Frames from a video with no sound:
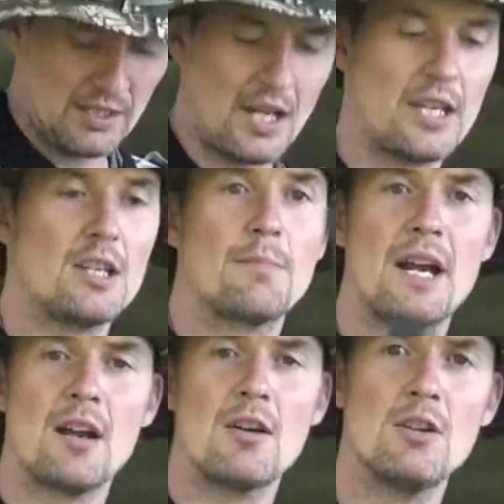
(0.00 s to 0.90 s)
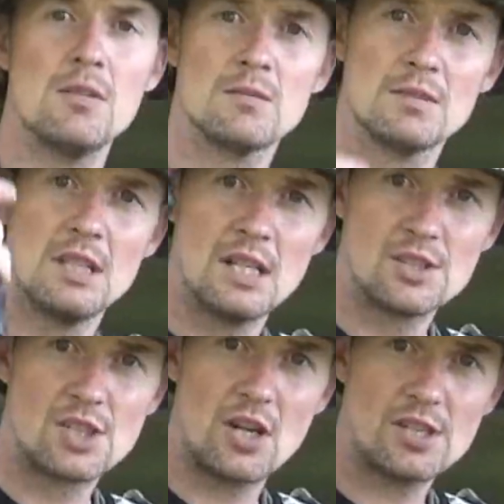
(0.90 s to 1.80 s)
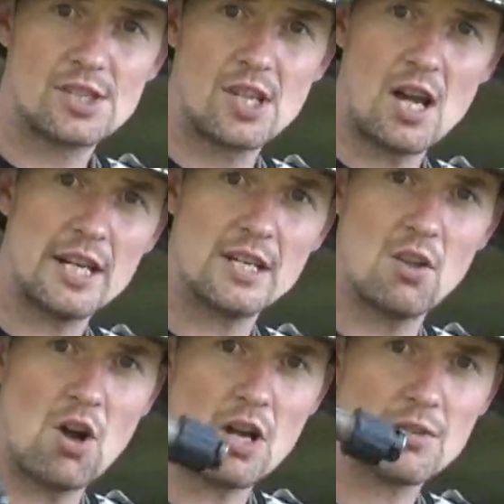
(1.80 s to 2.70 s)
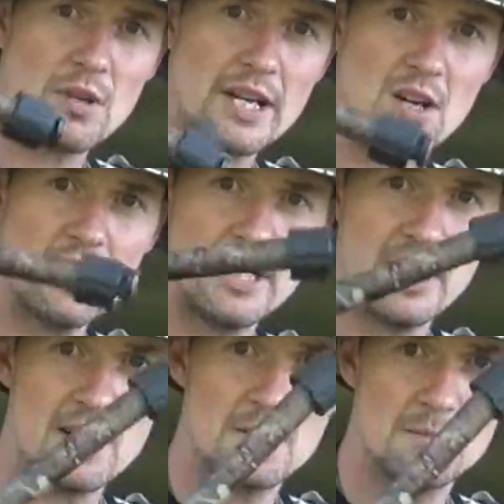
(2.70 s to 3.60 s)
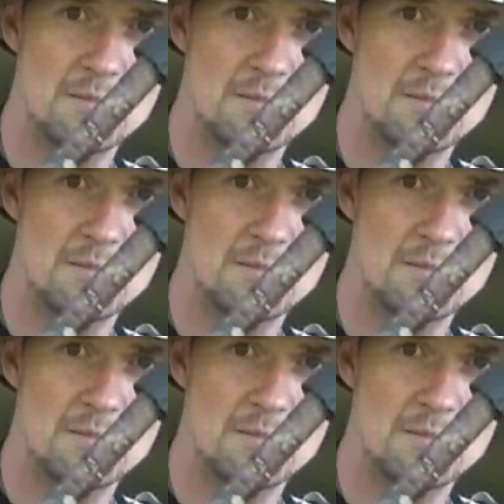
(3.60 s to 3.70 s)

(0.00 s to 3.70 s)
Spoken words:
Take your barrel, it's got a sliding lock ring on here.